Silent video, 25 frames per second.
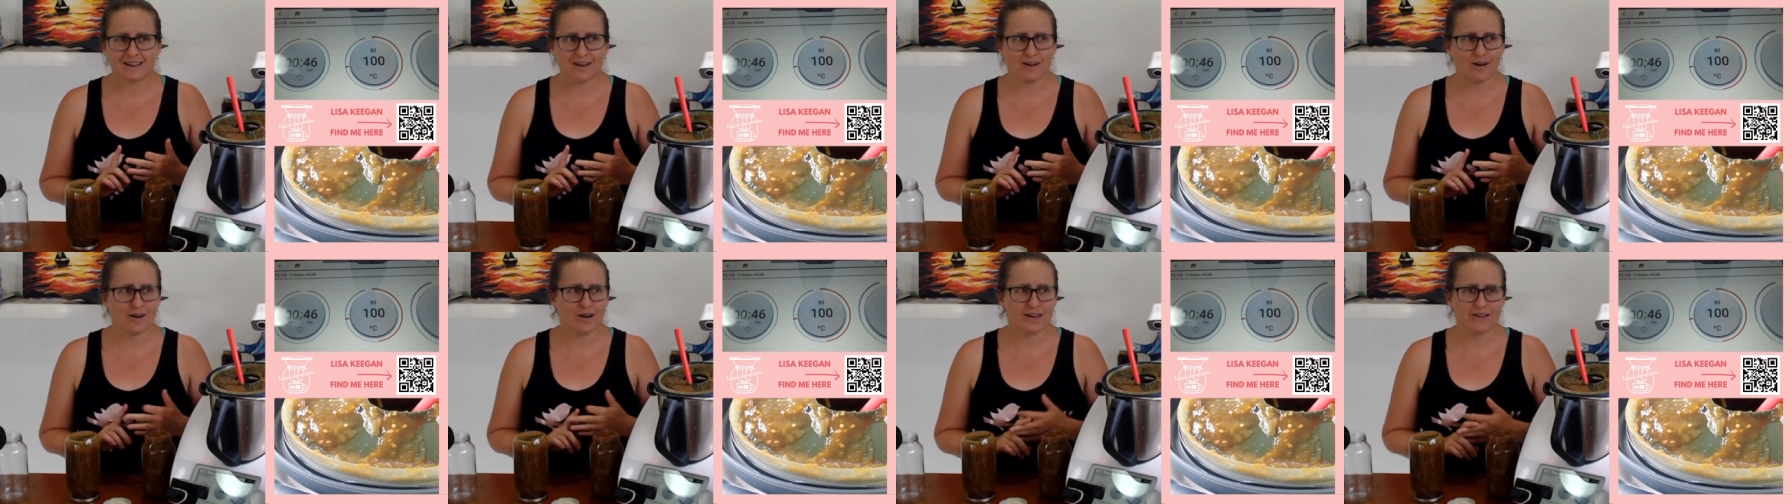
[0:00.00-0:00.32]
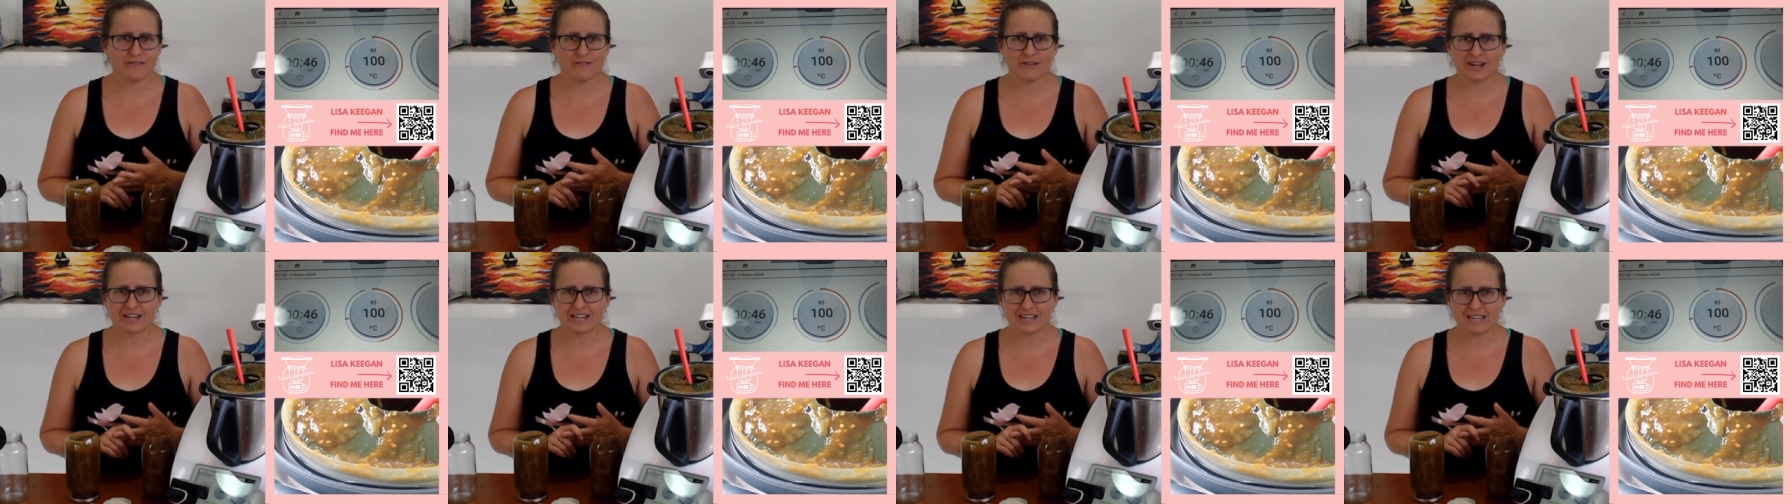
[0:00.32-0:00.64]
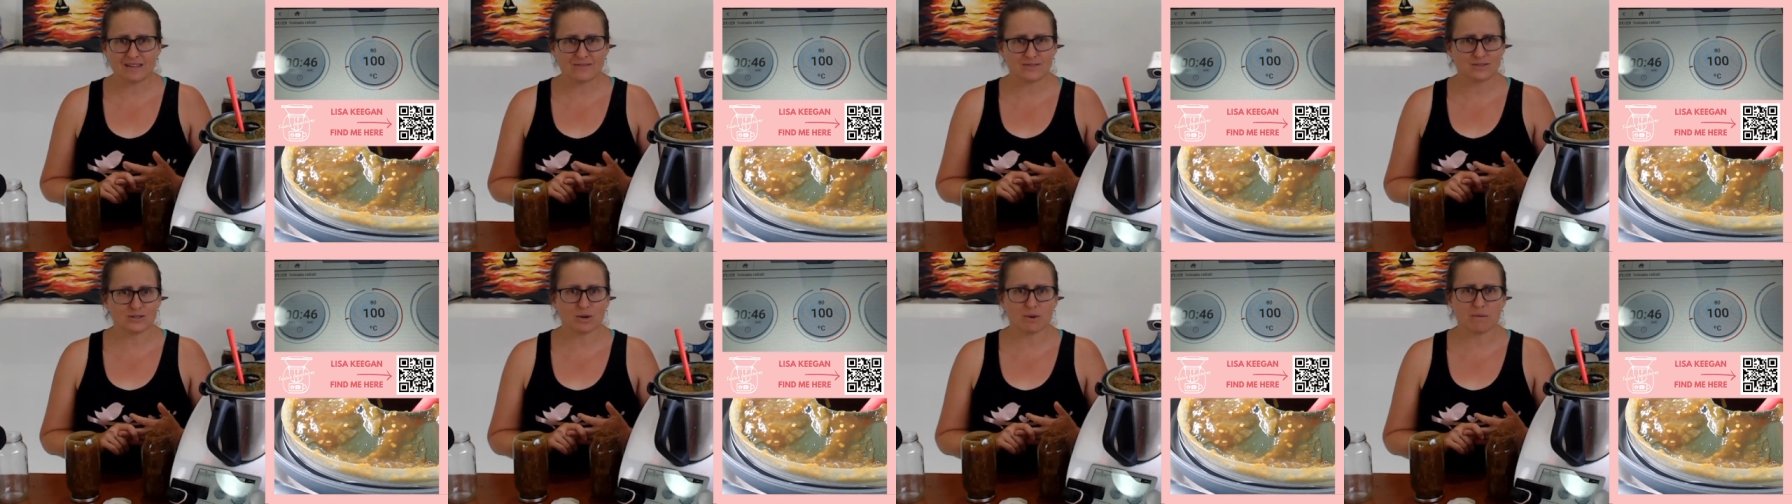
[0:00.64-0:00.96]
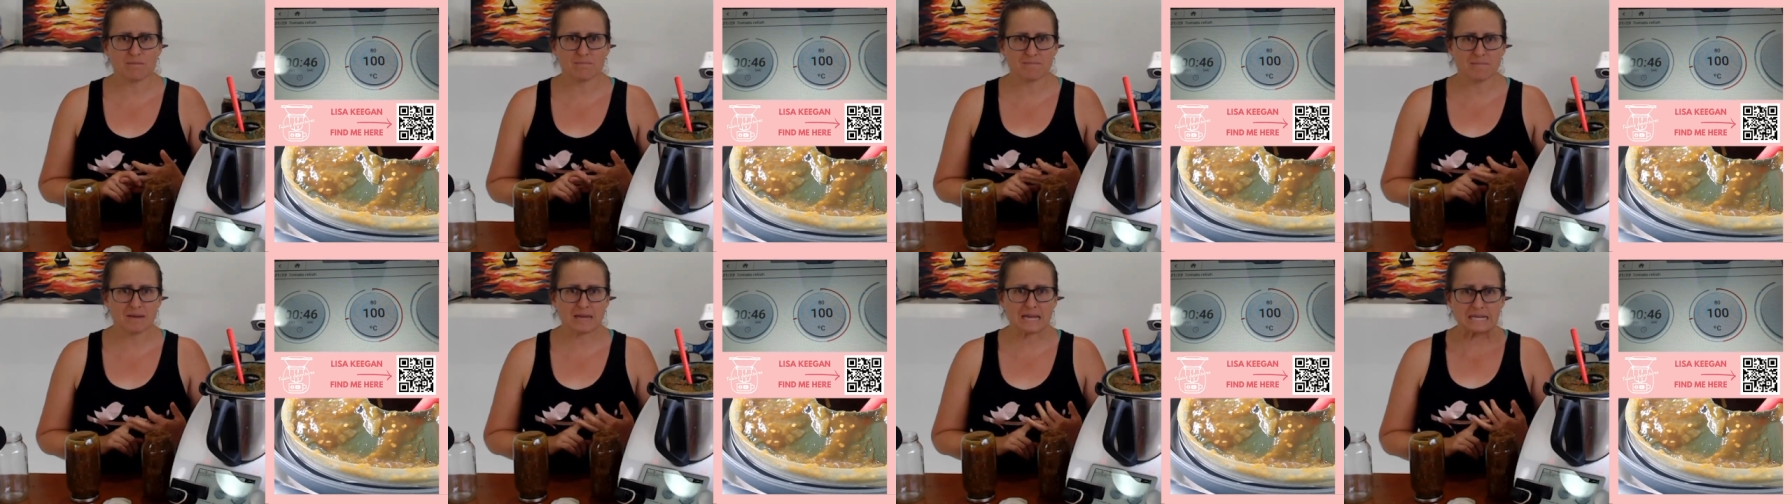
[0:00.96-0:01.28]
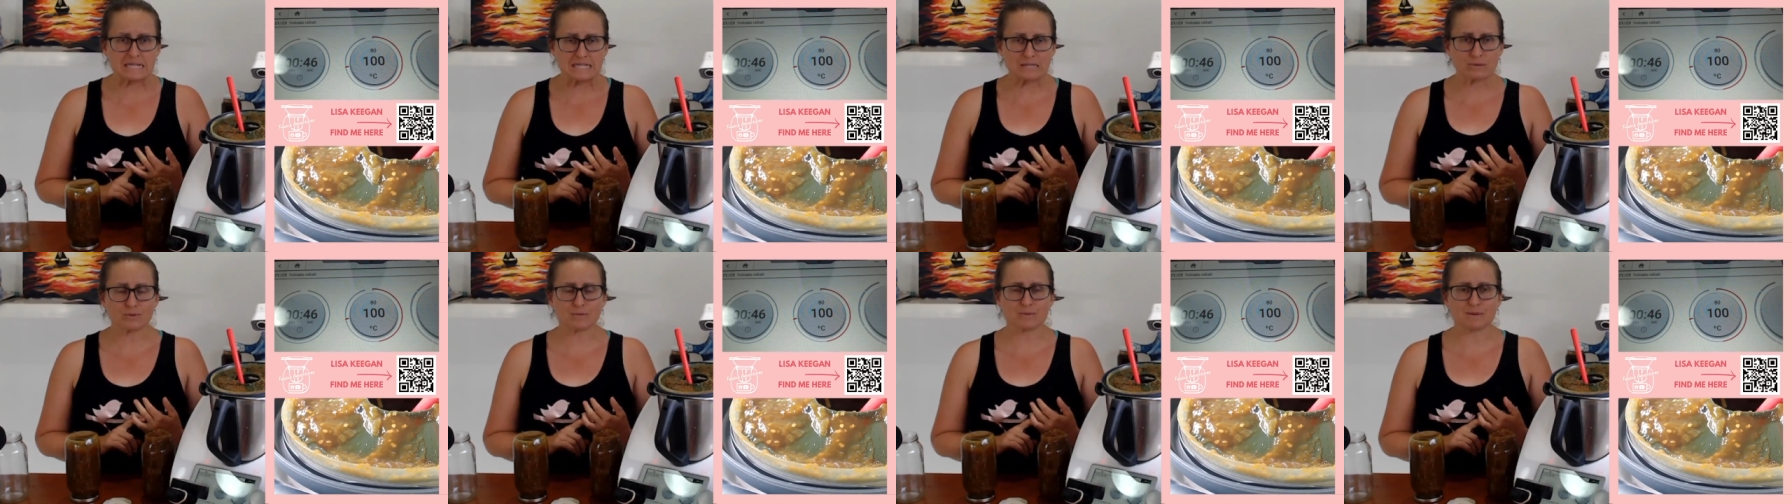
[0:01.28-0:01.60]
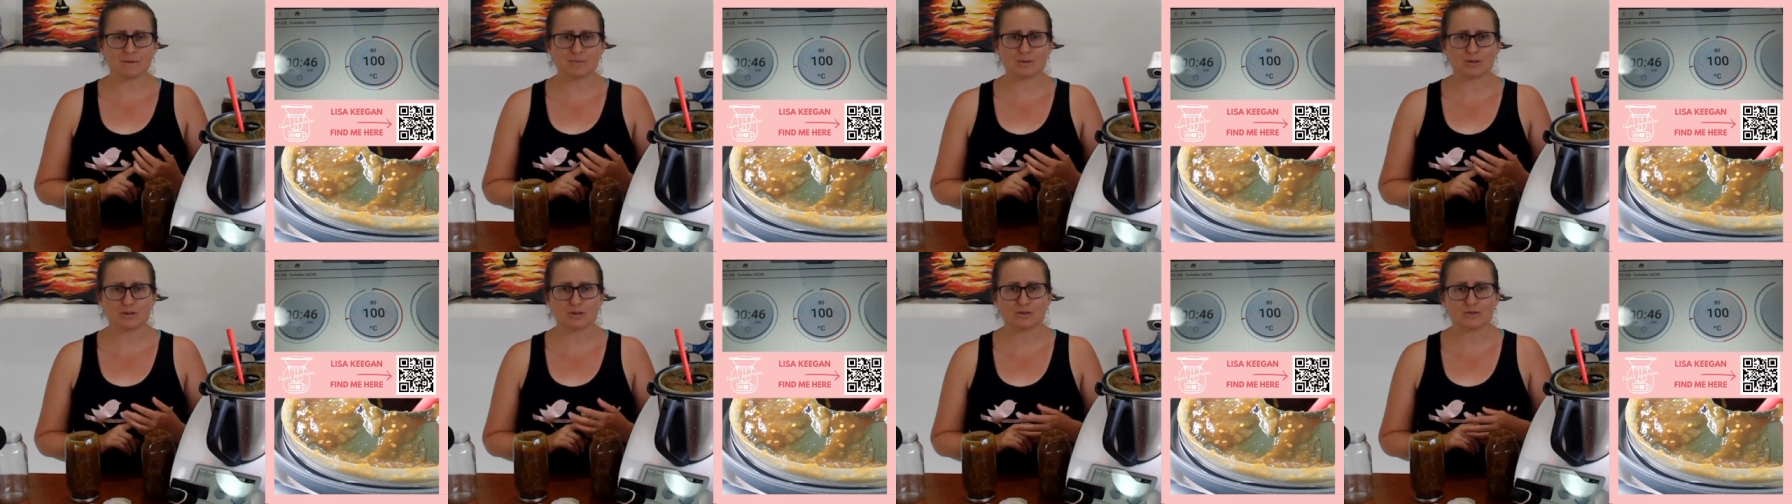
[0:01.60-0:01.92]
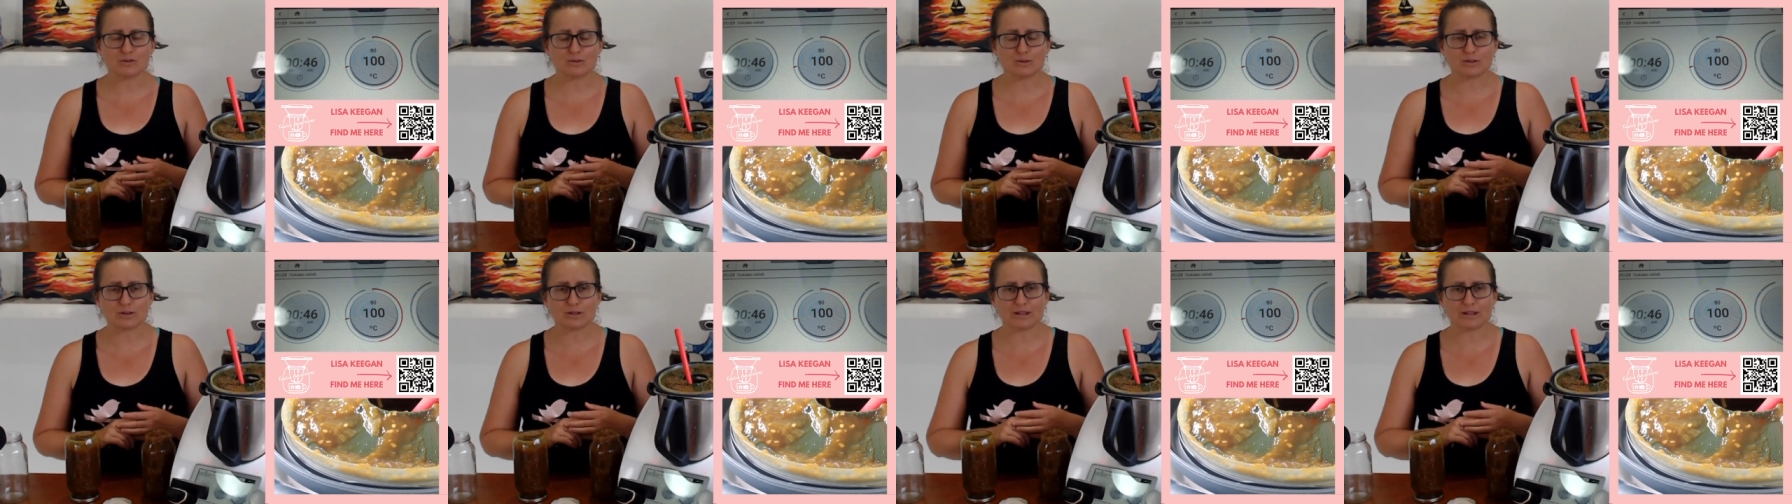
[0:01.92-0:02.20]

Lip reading: I reckon even on meat, it would be beautiful.